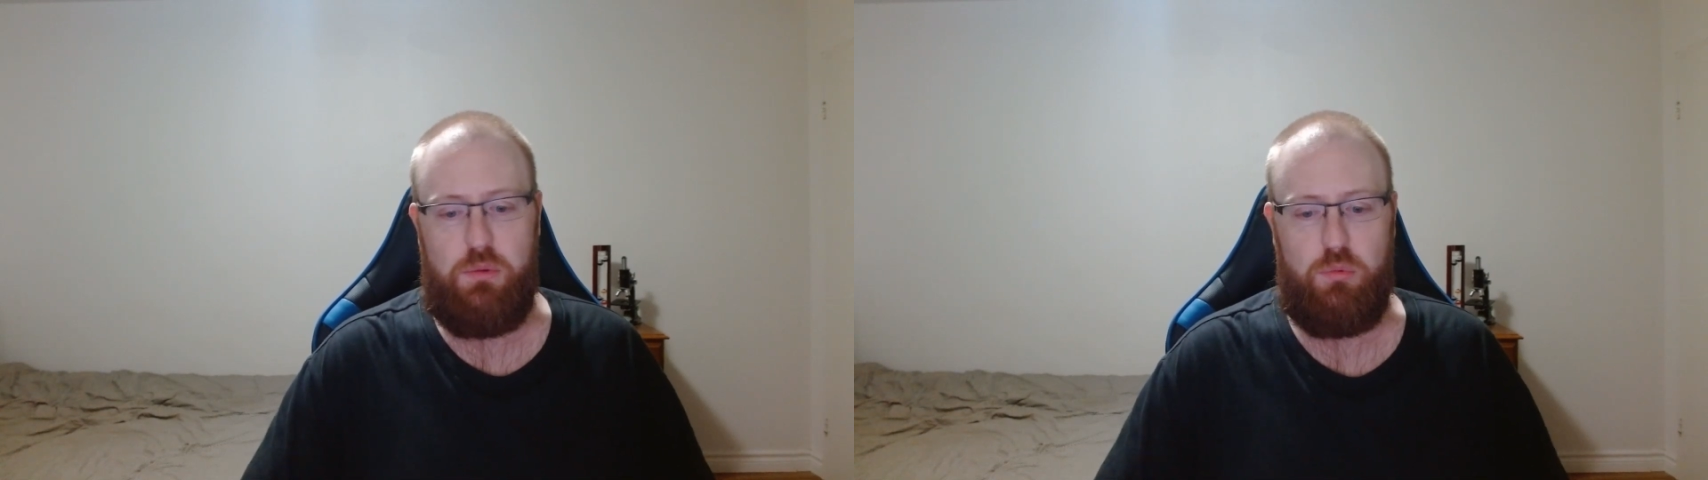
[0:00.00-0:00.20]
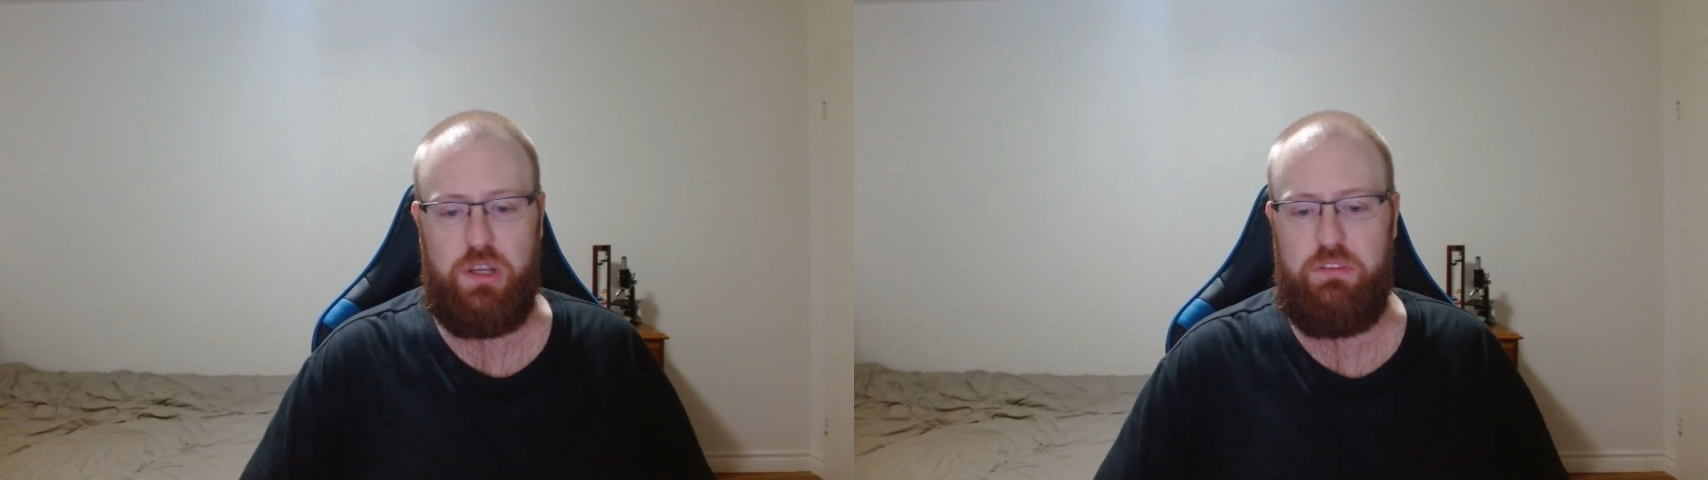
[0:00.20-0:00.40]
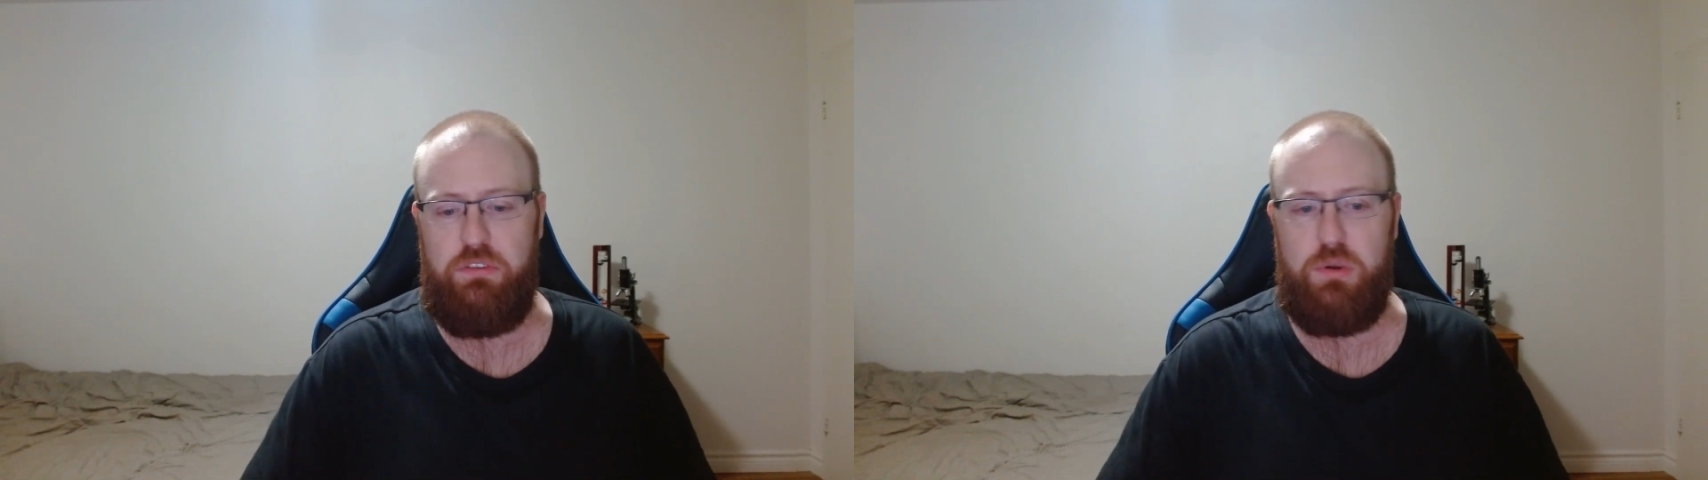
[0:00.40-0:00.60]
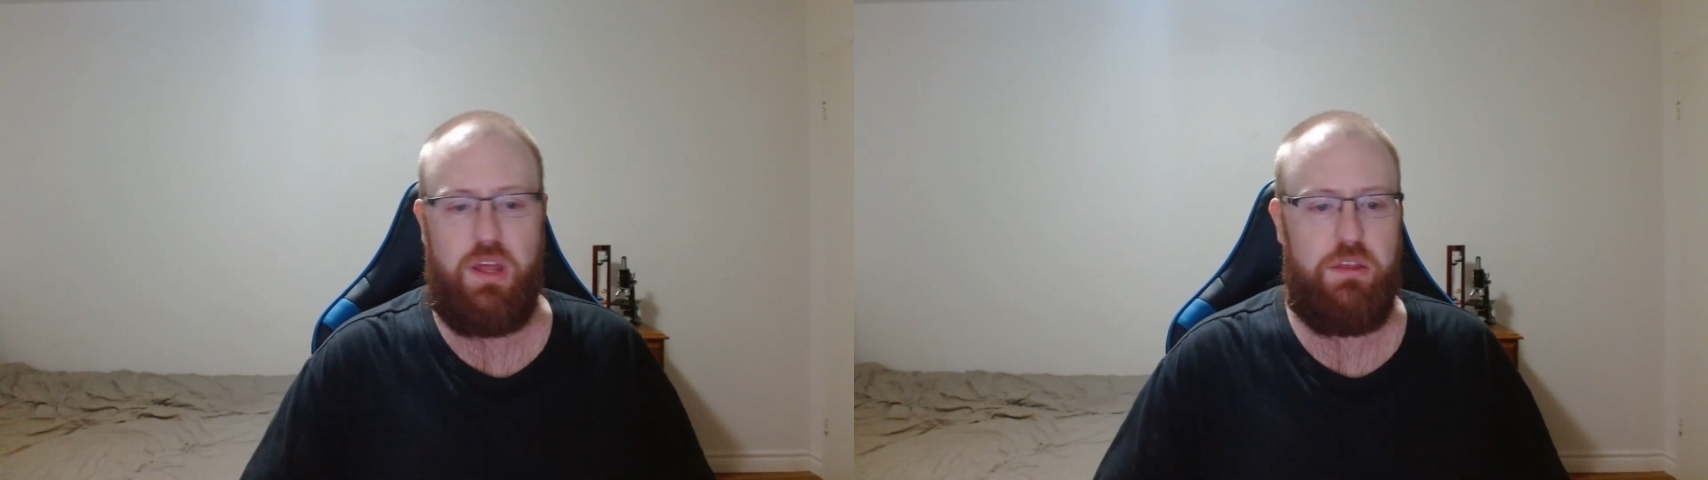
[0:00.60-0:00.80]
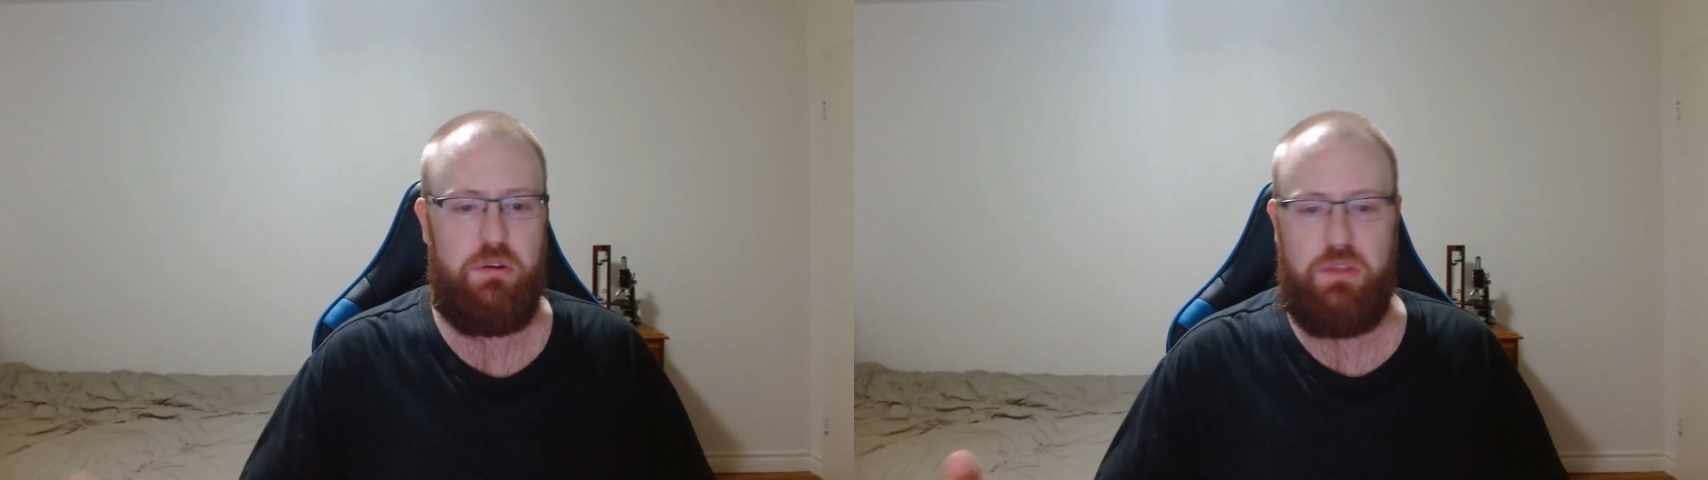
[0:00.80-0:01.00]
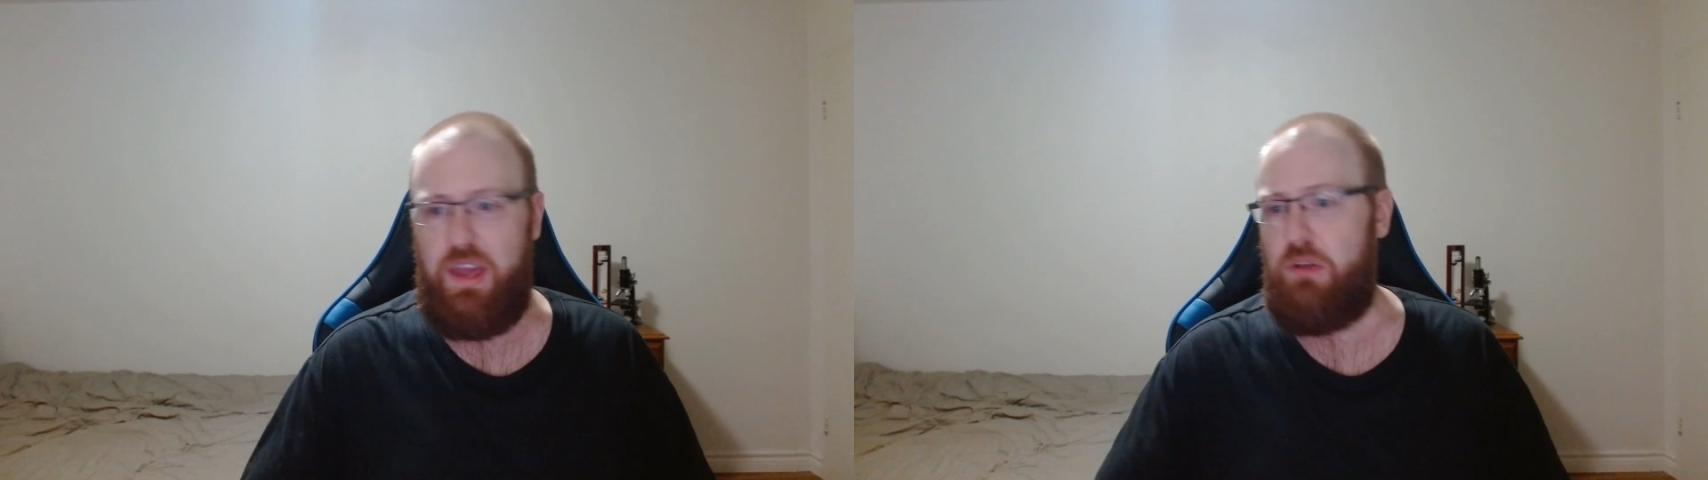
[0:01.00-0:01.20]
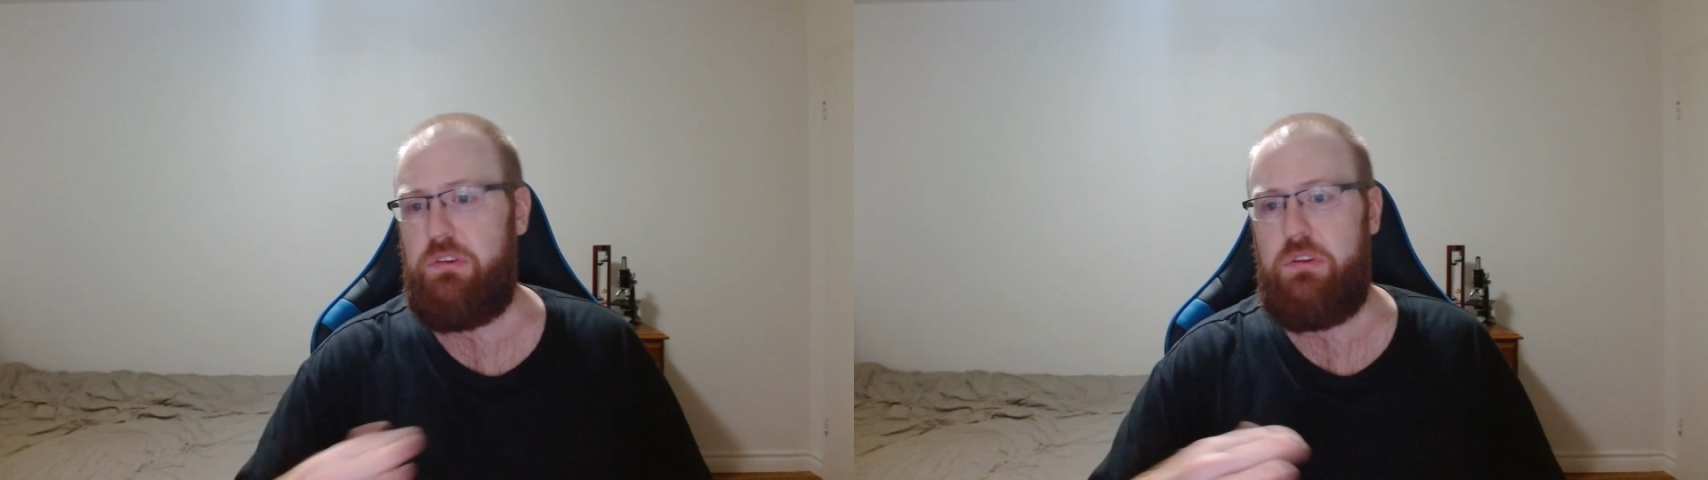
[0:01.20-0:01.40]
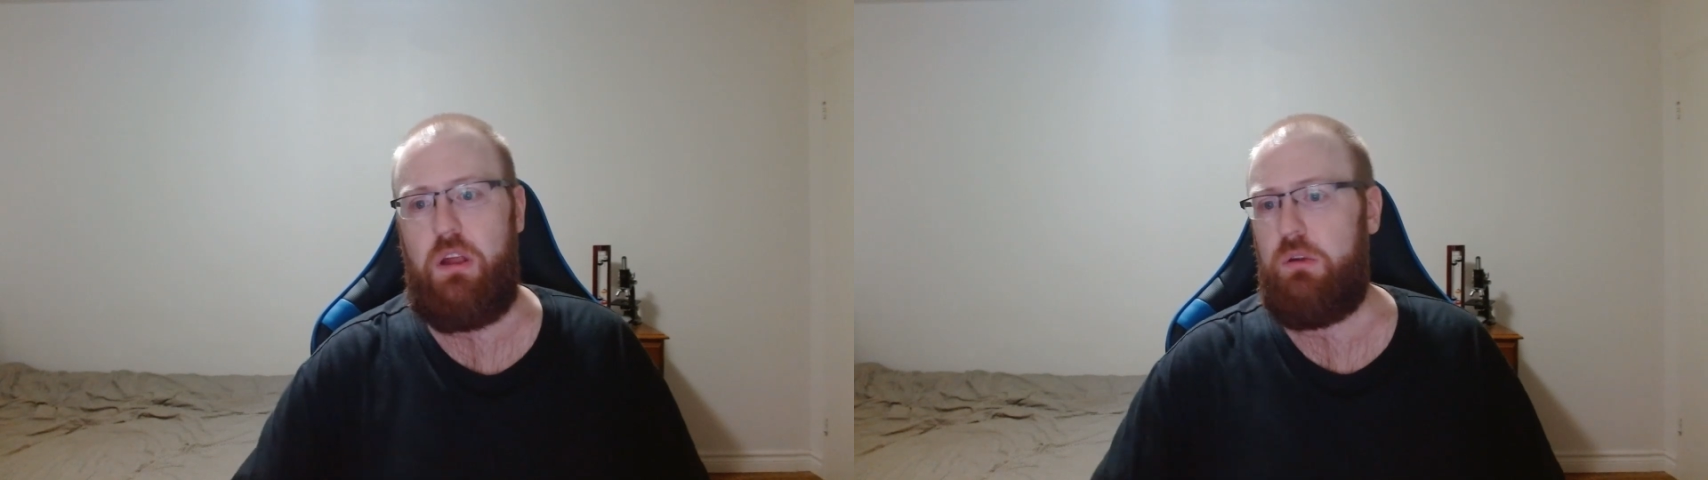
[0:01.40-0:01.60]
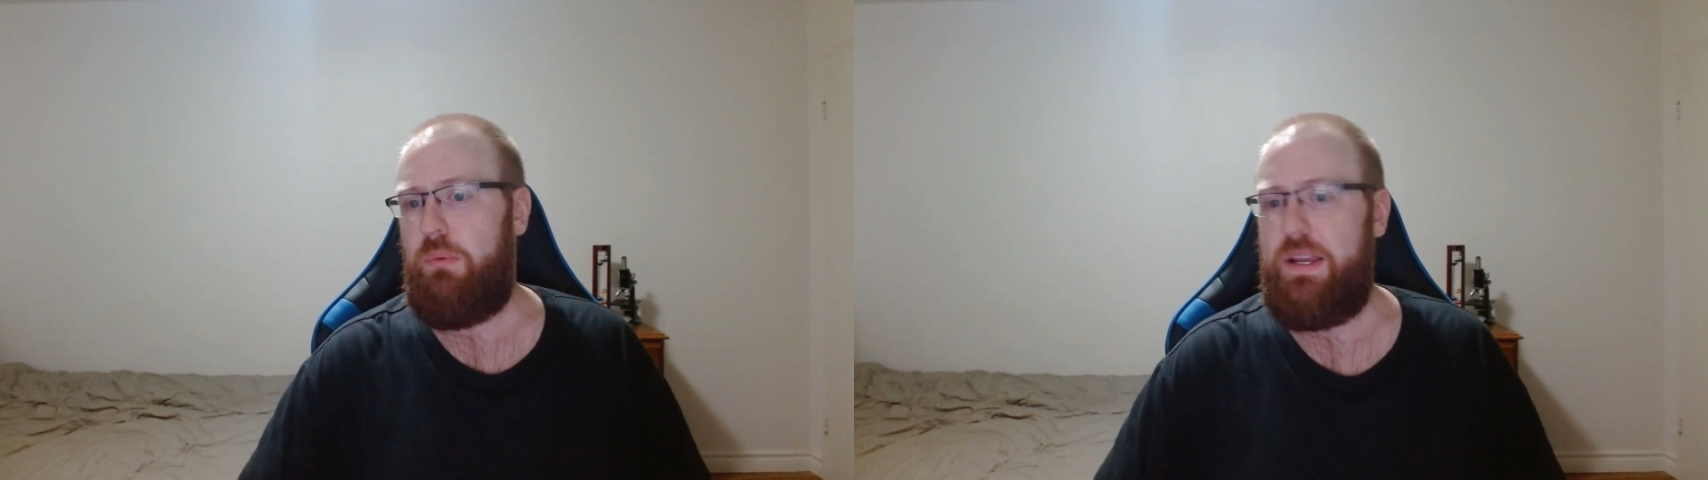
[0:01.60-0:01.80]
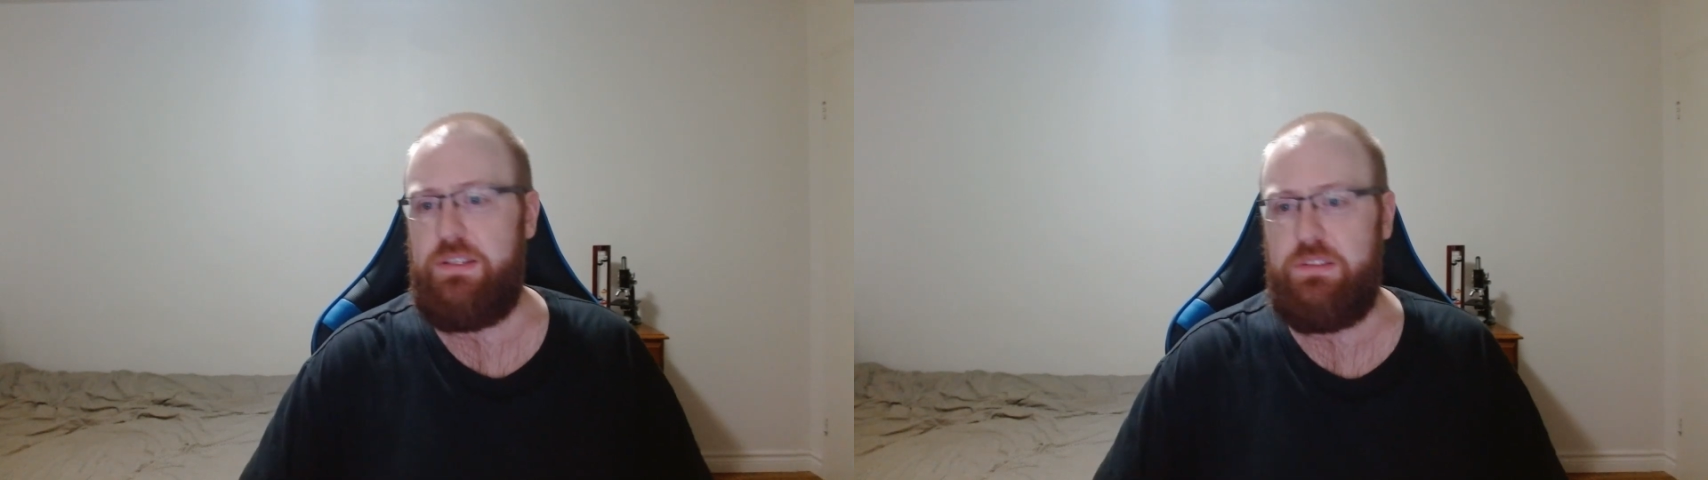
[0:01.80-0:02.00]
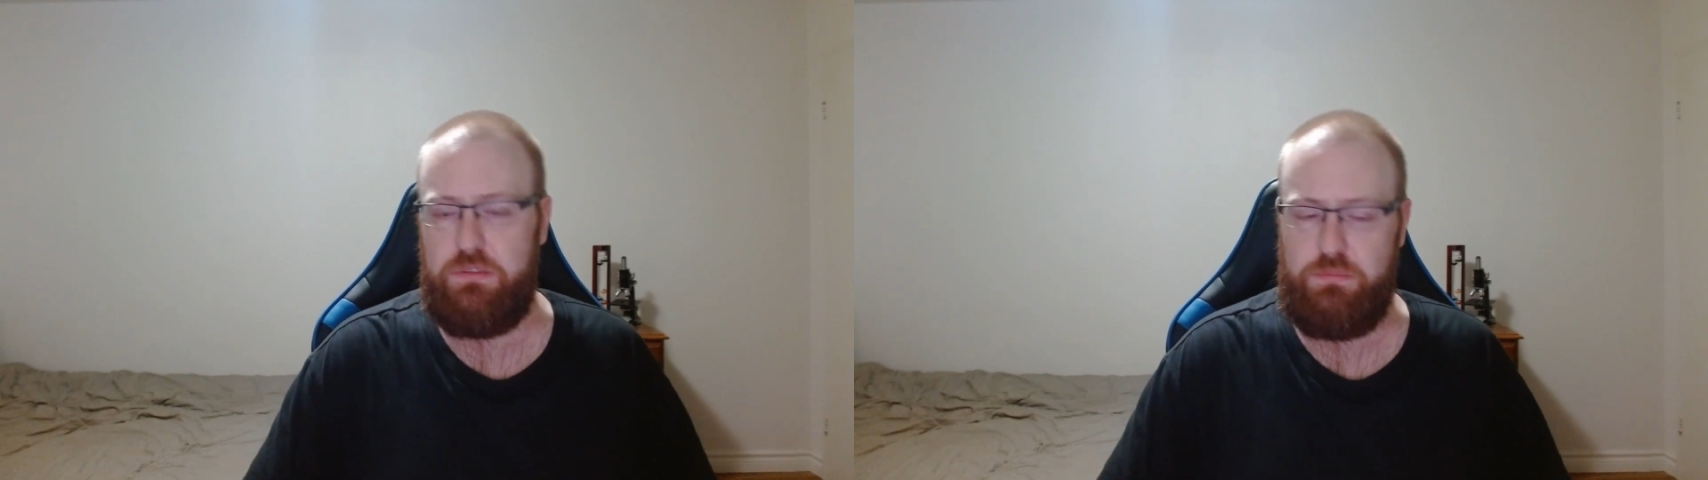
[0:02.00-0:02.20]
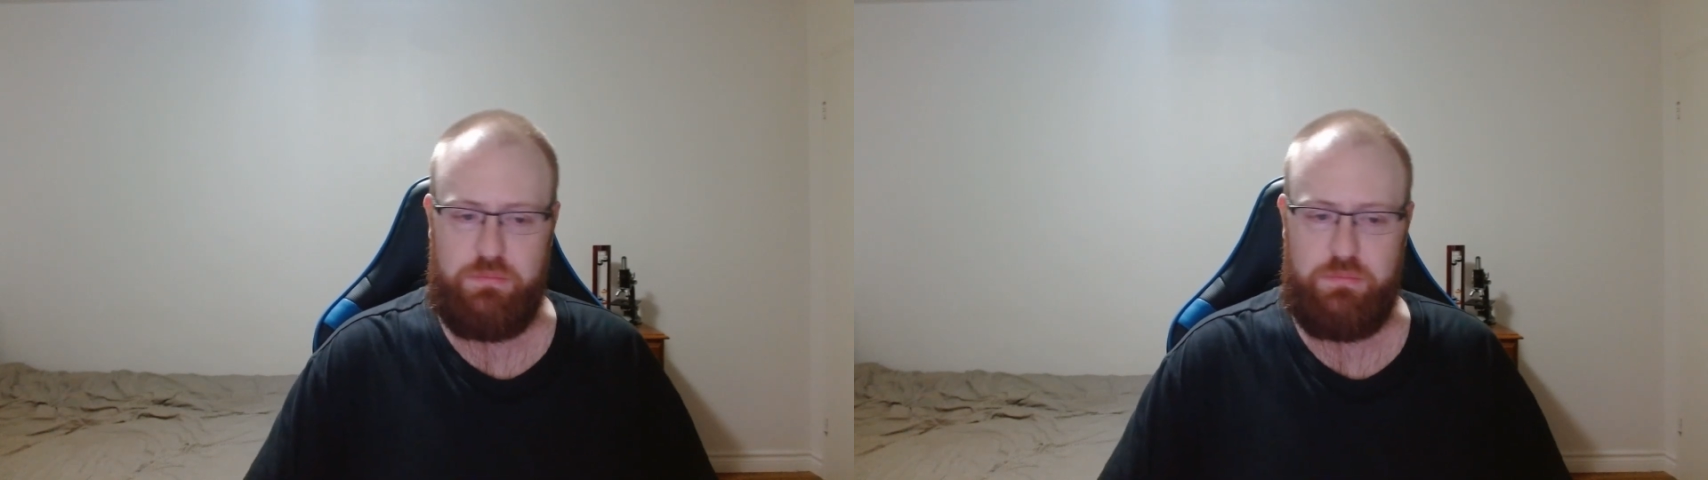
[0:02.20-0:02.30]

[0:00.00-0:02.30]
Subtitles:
$1,000 raise.